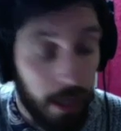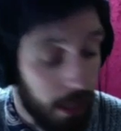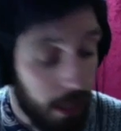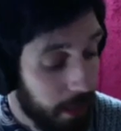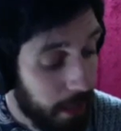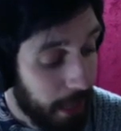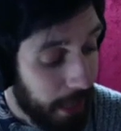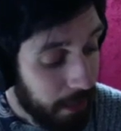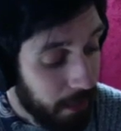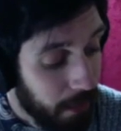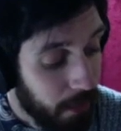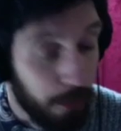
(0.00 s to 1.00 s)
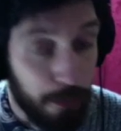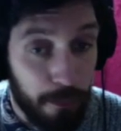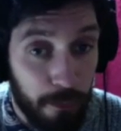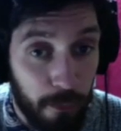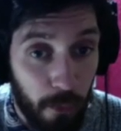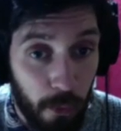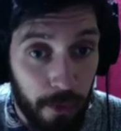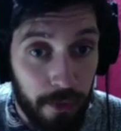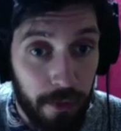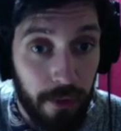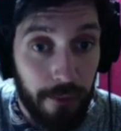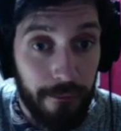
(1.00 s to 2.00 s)
and then the
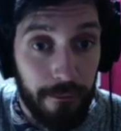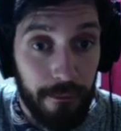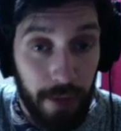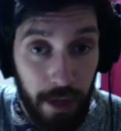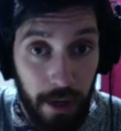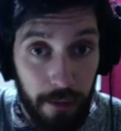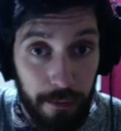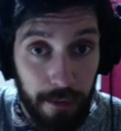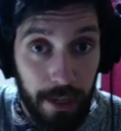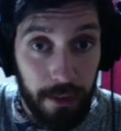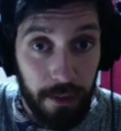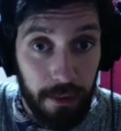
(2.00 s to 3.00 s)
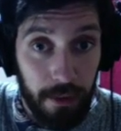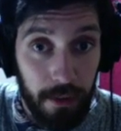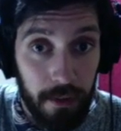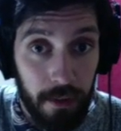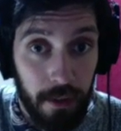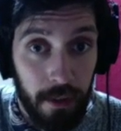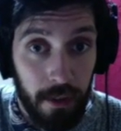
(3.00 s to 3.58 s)
4th fret on the 3rd,